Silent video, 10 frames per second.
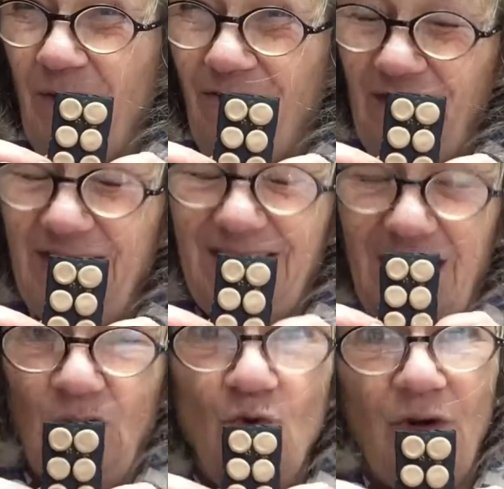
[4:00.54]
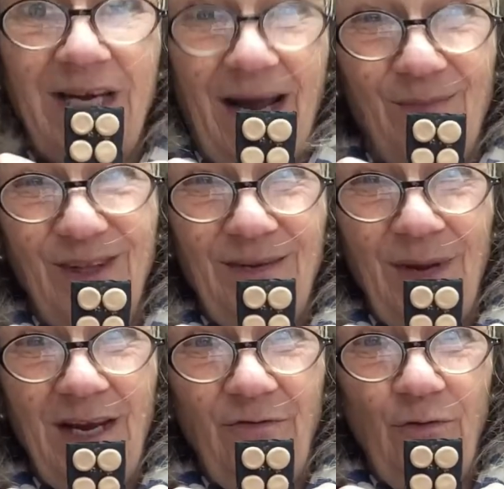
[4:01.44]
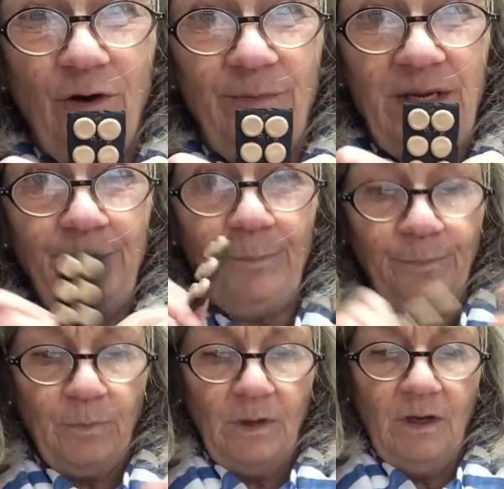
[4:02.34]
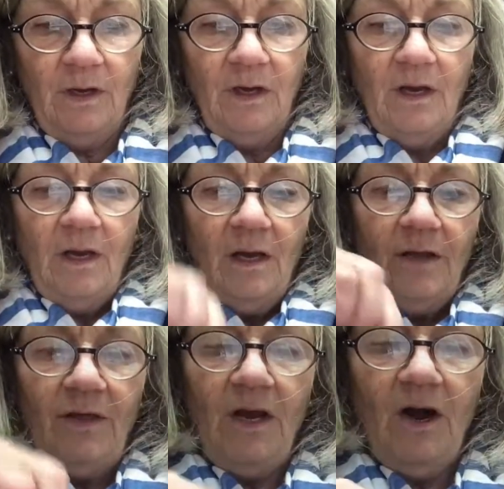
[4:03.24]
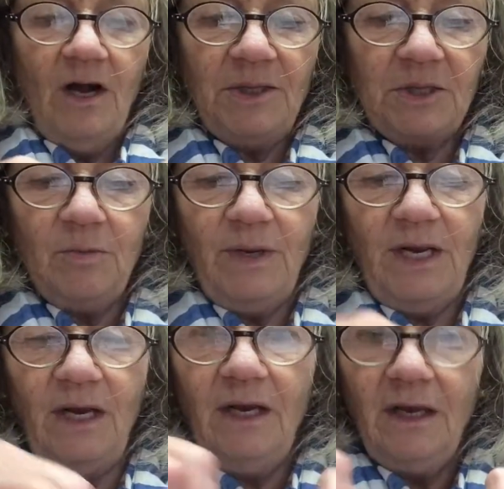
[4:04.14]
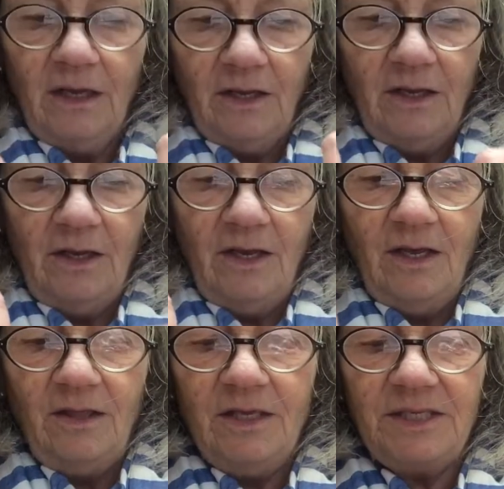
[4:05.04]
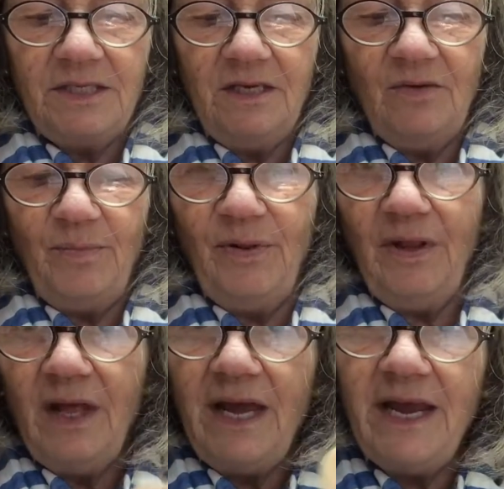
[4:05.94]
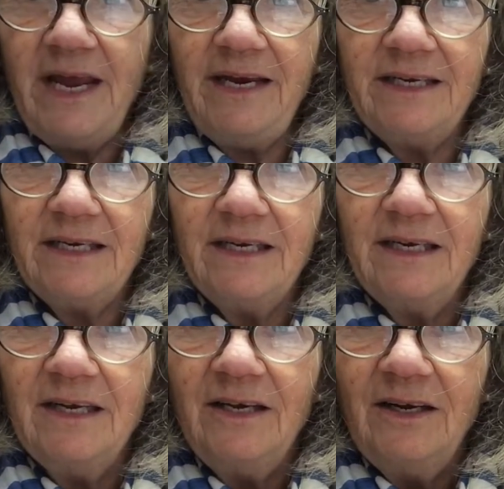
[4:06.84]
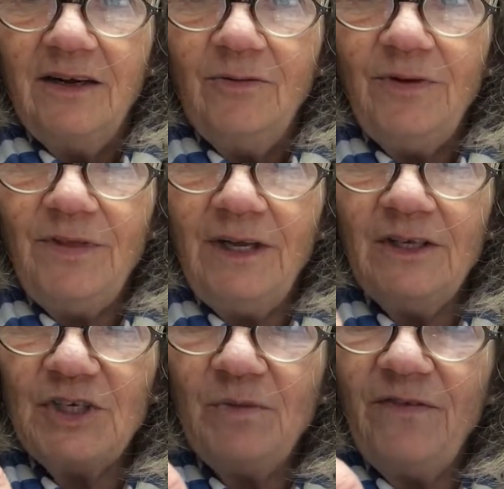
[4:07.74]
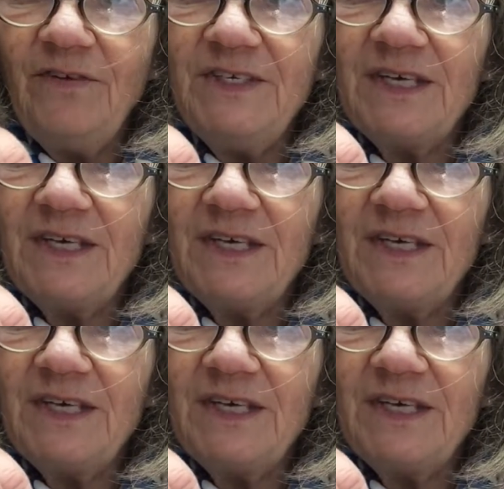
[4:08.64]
muffins that Luke and Emily made for me. They also made this little plate with English muffins